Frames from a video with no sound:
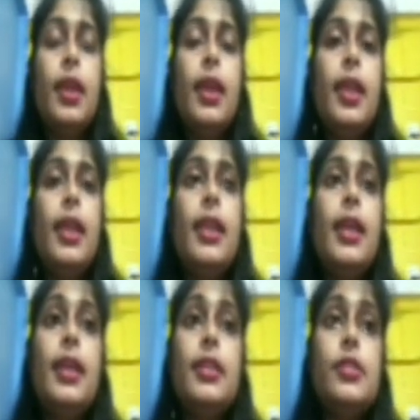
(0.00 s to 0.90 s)
in
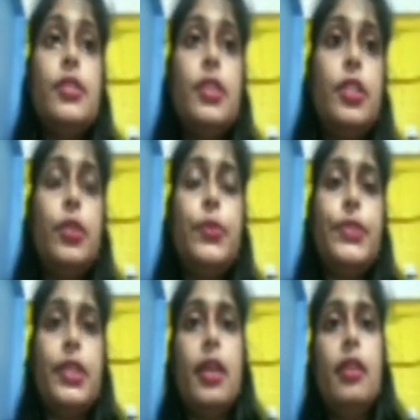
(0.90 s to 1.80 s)
an
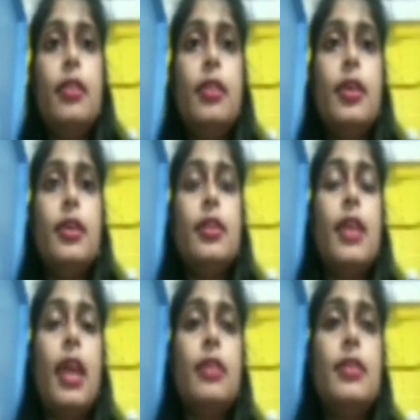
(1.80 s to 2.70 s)
institution
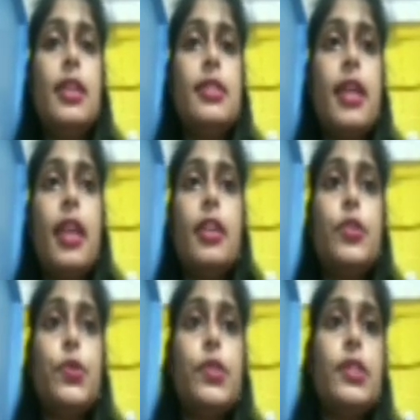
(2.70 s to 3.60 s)
that necessary
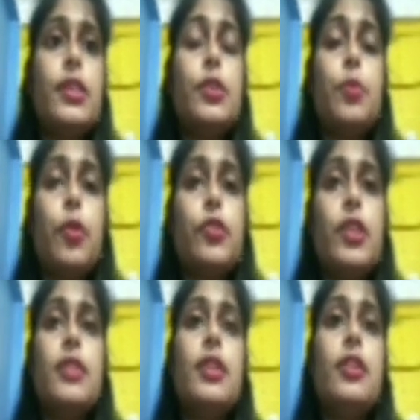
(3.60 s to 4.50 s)
resources is
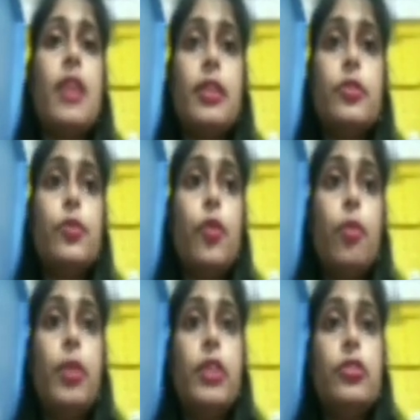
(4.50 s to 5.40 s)
processed and
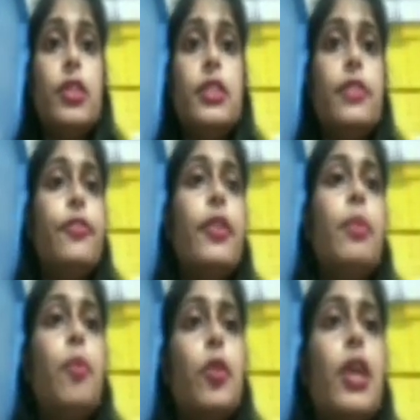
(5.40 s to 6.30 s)
transformed into the
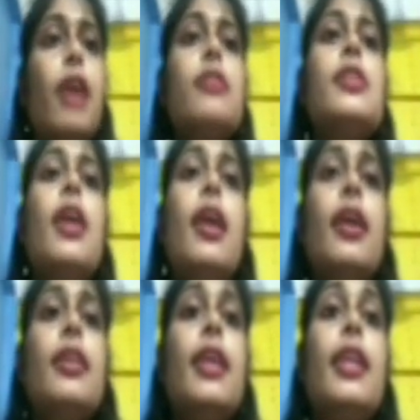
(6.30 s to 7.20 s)
different products,
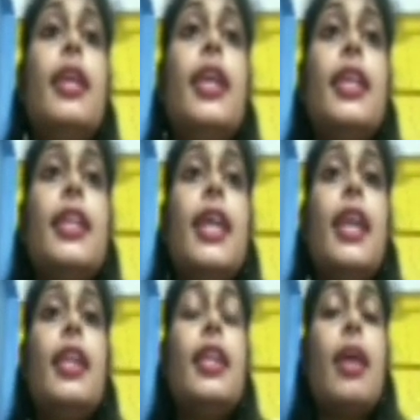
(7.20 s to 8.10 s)
then it
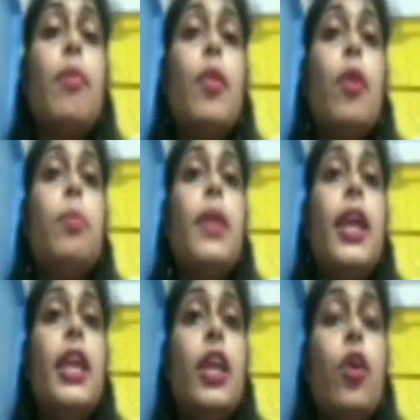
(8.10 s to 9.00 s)
can develop the
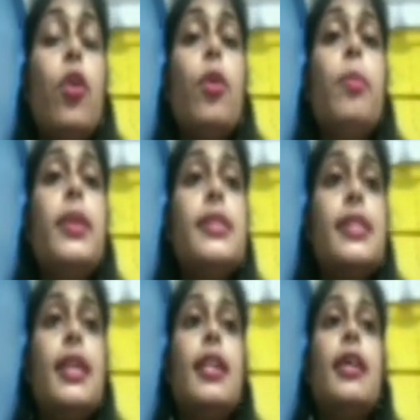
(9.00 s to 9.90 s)
economic
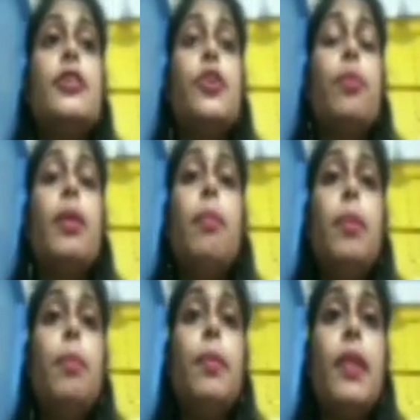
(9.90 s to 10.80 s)
standards of the
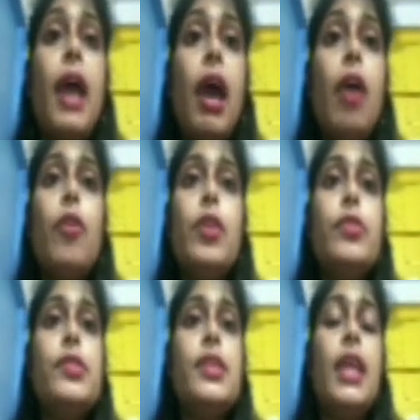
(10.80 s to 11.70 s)
people. How?
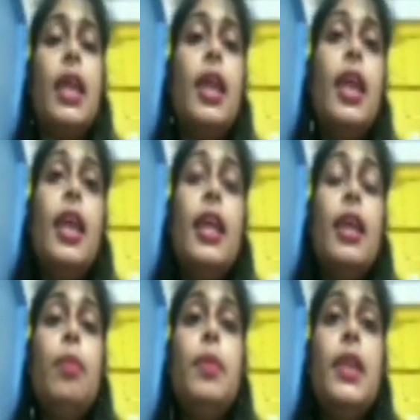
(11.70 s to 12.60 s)
You see,
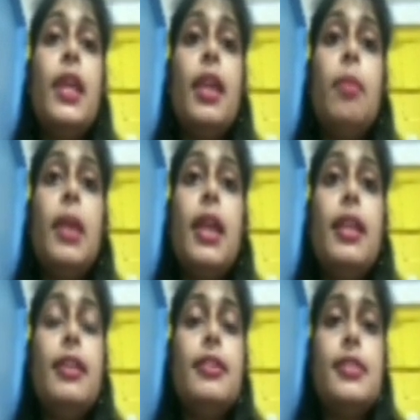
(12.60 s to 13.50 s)
if in a chemical
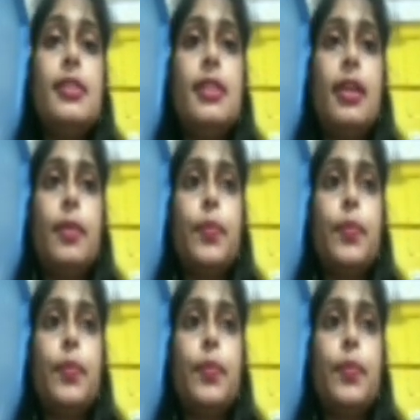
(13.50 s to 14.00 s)
industry